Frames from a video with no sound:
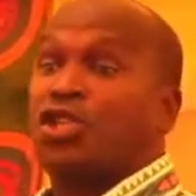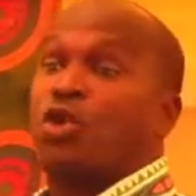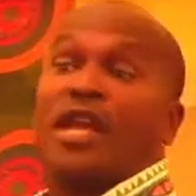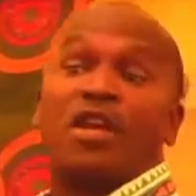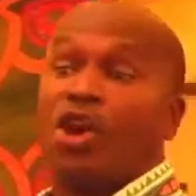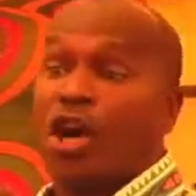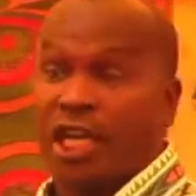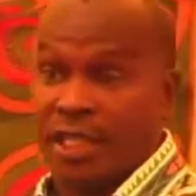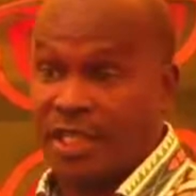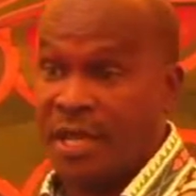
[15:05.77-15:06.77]
to unlock
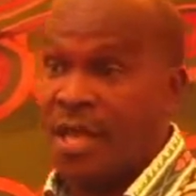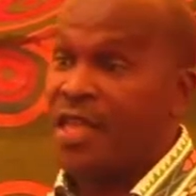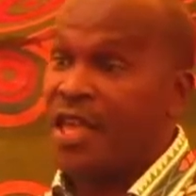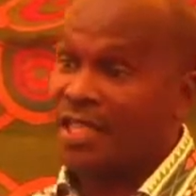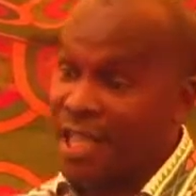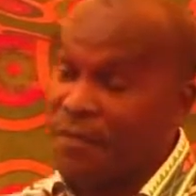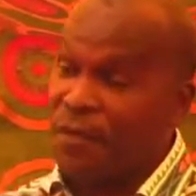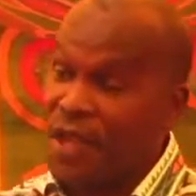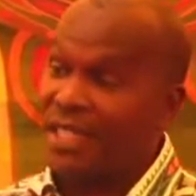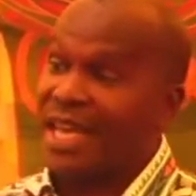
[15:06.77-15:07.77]
it. There are some
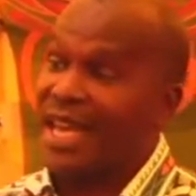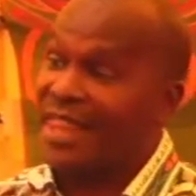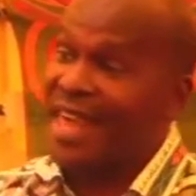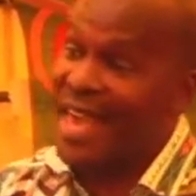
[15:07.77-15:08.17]
things that are there